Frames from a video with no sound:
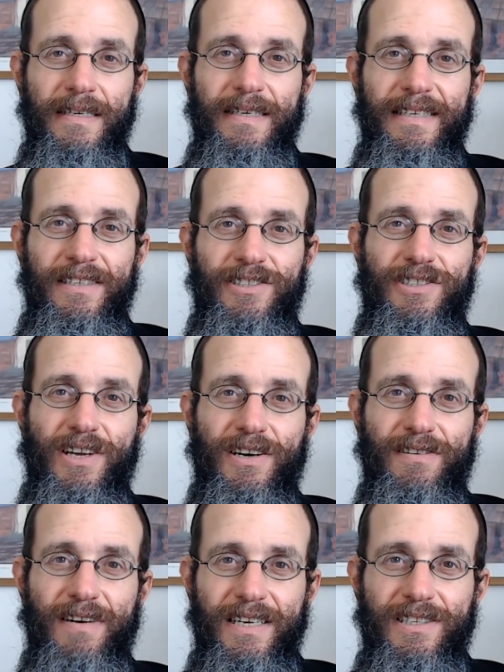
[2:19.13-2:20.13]
Each
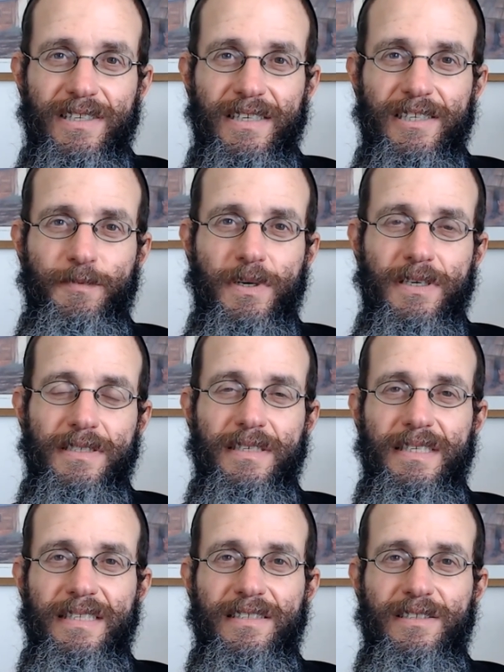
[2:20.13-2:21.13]
generation, each
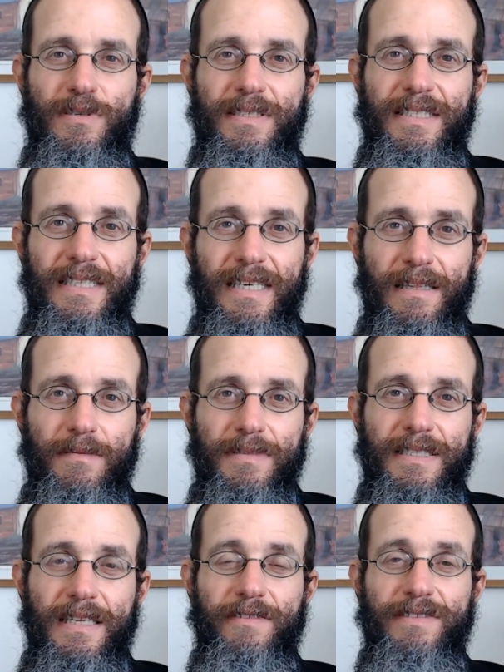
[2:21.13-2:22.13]
person needs to see
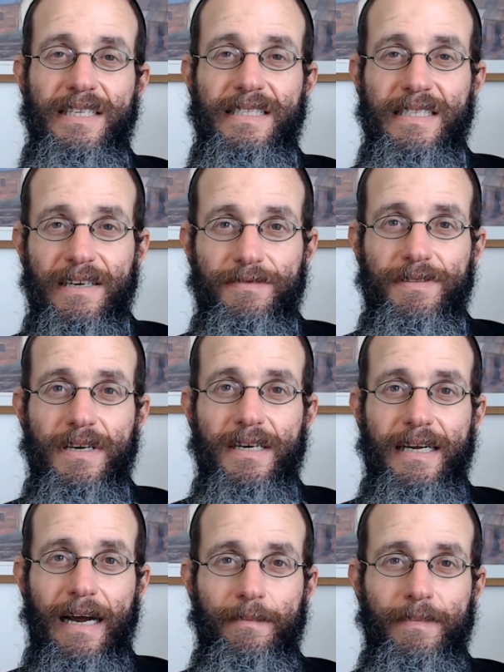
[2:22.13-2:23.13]
themselves as if they're
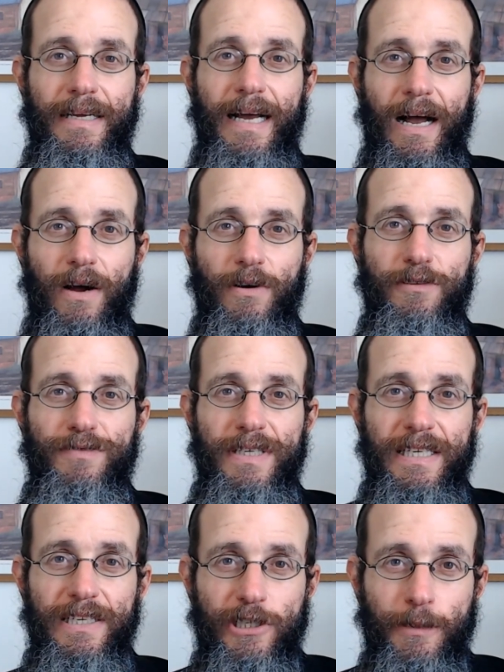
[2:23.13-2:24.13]
coming out of
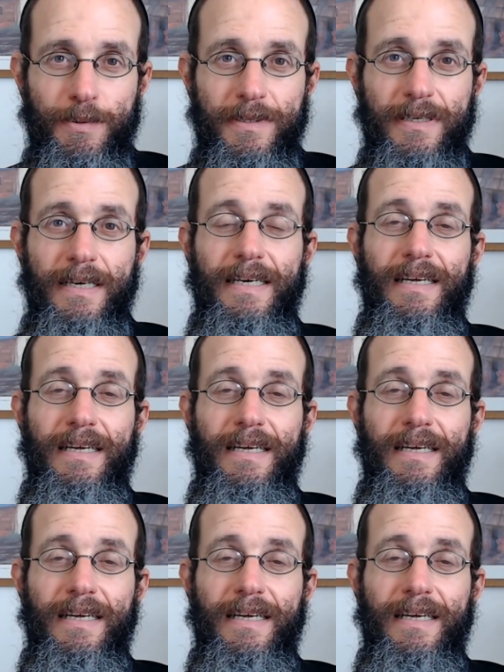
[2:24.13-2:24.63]
Egypt